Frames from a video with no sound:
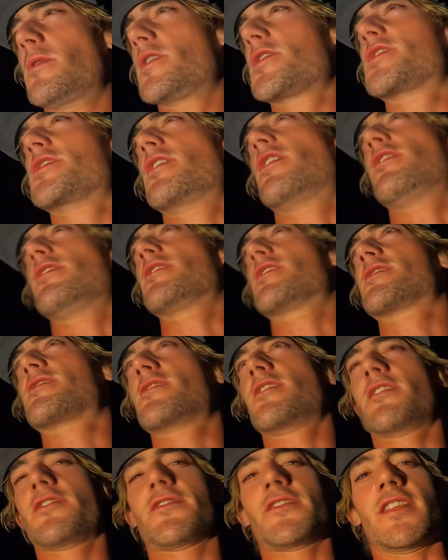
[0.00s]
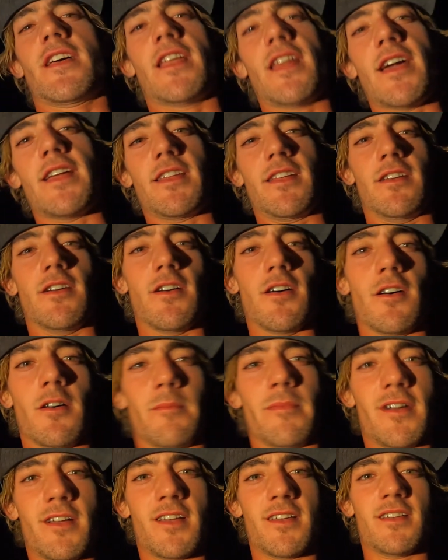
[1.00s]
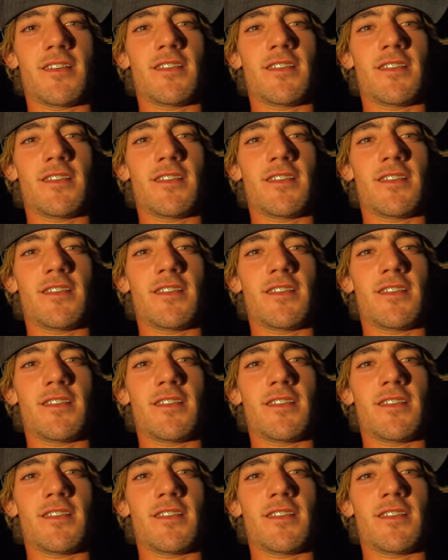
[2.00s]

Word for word: washing all the stuff, then heading home.